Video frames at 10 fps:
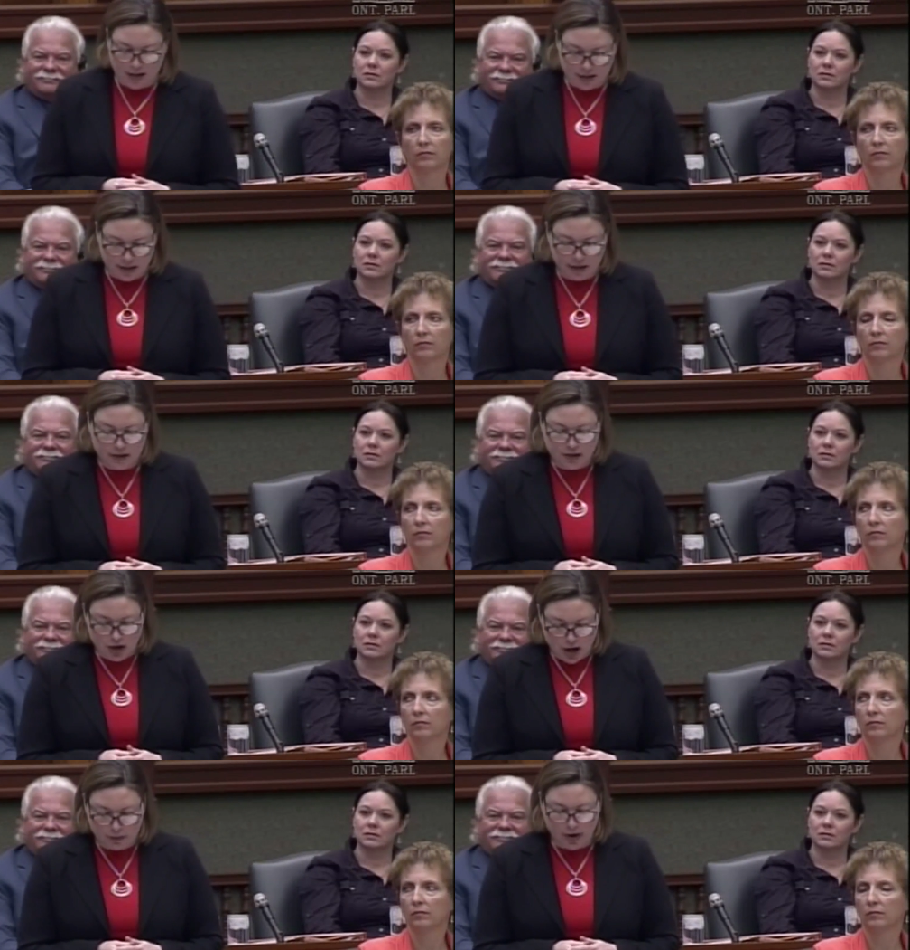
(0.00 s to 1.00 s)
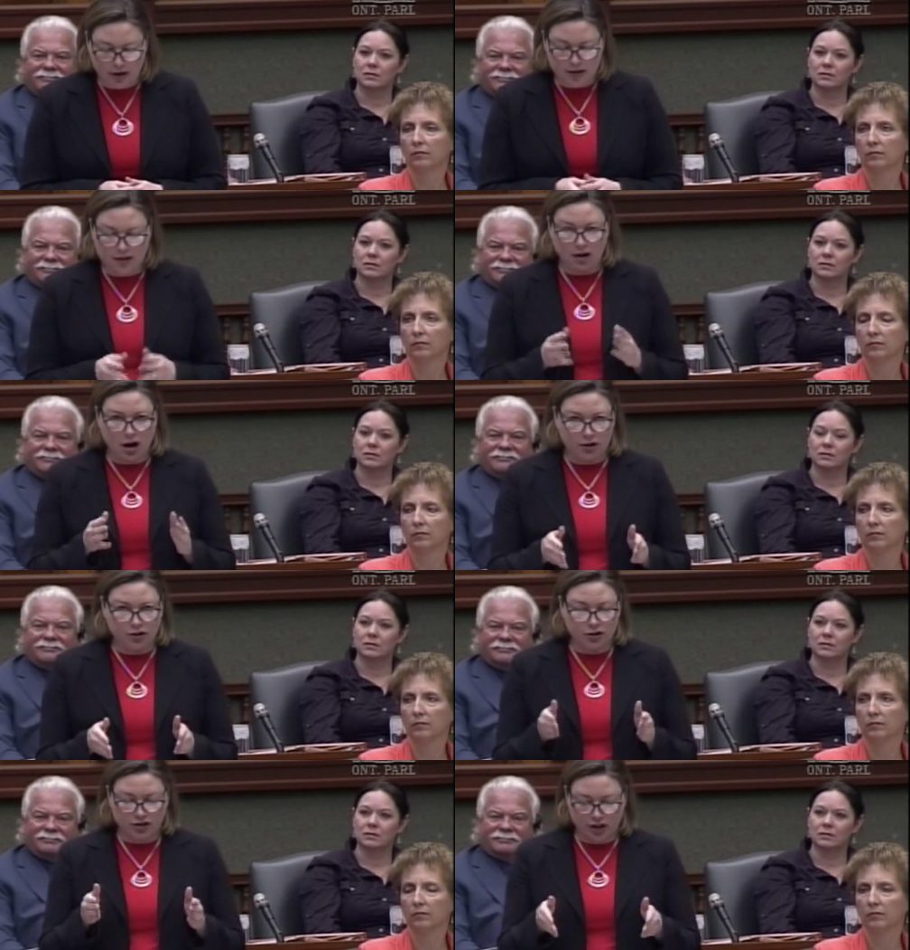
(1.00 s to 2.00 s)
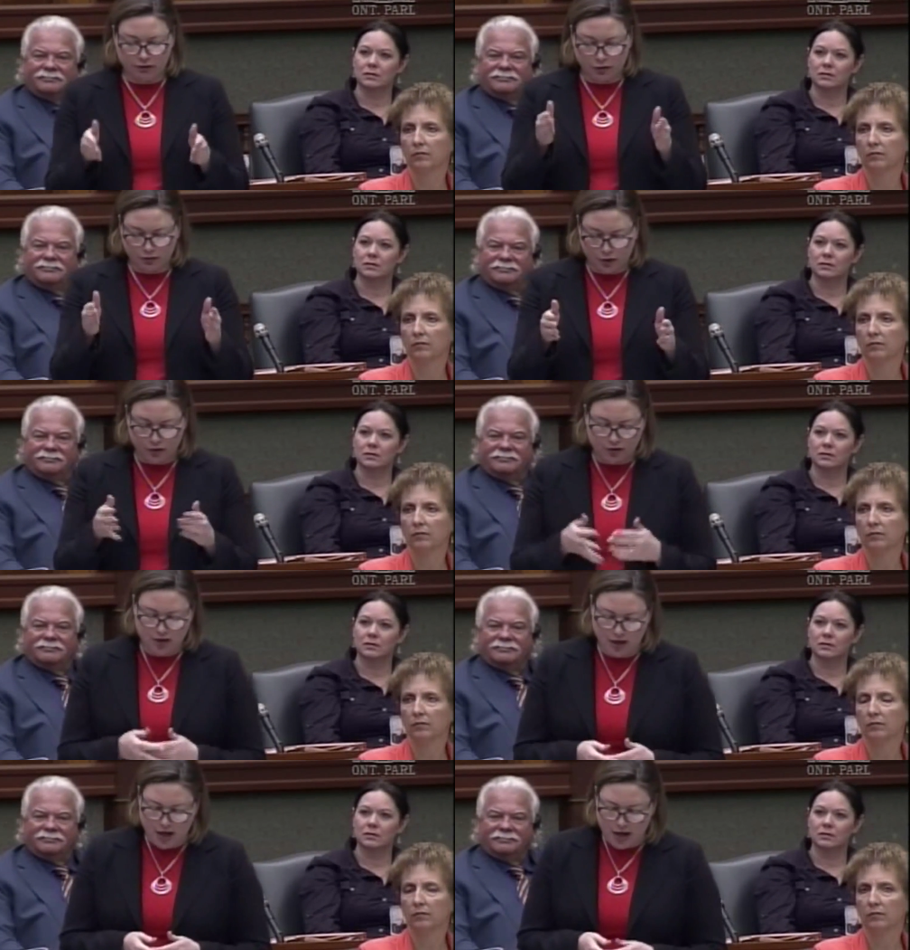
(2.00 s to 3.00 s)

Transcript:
Speaker 1: As Ontario's non-partisan Auditor General wrote,